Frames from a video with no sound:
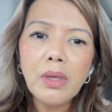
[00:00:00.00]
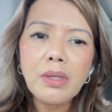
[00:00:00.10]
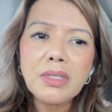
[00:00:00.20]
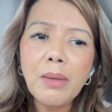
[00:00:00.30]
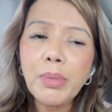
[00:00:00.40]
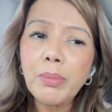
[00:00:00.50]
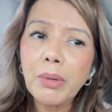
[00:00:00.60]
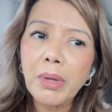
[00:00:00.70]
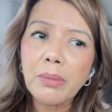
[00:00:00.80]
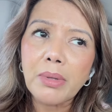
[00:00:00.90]
some people
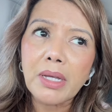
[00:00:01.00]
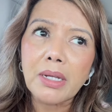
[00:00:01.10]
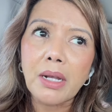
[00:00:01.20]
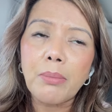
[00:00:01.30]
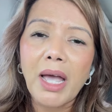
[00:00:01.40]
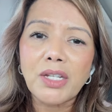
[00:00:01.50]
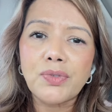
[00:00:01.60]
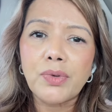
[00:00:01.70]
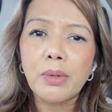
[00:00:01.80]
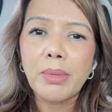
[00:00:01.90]
might be a little
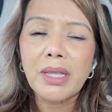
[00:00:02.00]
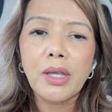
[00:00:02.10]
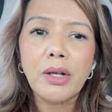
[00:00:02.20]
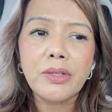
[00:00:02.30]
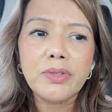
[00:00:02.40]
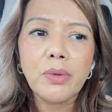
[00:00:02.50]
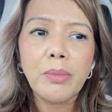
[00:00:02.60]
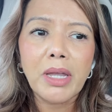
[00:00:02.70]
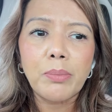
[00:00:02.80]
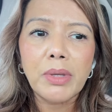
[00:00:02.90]
bashful, but they also
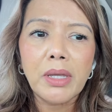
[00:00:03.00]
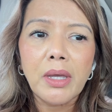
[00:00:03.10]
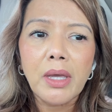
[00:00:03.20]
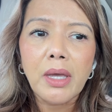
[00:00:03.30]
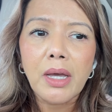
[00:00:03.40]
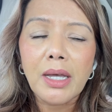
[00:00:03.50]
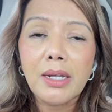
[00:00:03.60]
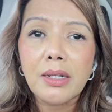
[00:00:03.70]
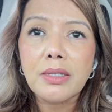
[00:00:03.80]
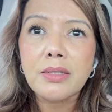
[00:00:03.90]
might be a
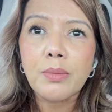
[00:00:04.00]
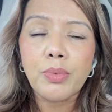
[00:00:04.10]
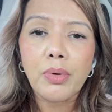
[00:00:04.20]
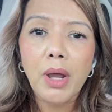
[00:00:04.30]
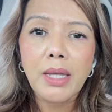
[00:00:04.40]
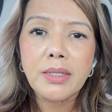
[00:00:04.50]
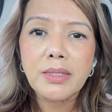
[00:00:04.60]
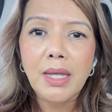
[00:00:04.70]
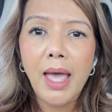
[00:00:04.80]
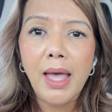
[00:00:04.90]
little
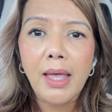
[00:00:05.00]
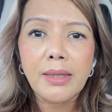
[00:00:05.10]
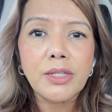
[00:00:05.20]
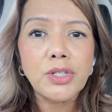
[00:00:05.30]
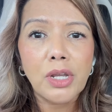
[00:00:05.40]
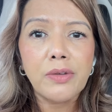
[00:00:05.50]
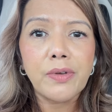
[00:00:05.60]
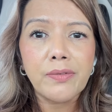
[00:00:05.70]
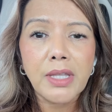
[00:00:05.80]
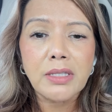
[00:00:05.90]
surprised at the chain of
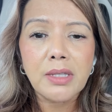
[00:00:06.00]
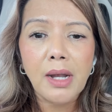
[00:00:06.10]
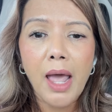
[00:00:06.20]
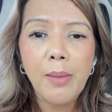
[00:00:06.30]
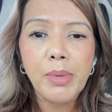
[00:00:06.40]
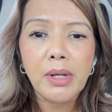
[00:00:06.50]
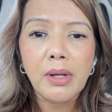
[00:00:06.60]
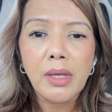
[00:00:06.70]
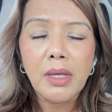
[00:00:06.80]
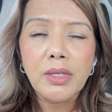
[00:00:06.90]
events that happen.
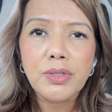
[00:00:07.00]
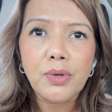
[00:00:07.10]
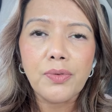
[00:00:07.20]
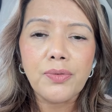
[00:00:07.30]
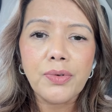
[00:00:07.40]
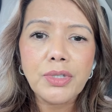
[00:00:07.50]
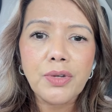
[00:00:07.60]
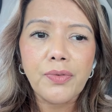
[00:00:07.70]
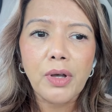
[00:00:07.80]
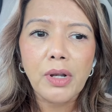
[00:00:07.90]
So, first
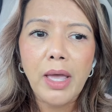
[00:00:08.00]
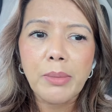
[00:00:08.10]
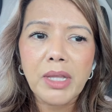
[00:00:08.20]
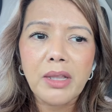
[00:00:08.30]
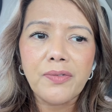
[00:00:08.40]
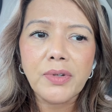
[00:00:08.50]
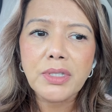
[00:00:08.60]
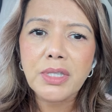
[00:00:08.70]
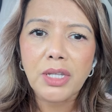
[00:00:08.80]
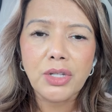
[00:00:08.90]
of all, I mean, the
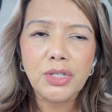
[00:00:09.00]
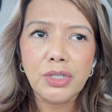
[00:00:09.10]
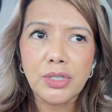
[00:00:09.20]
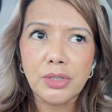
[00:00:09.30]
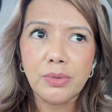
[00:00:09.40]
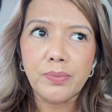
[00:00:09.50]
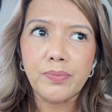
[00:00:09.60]
first thing you should do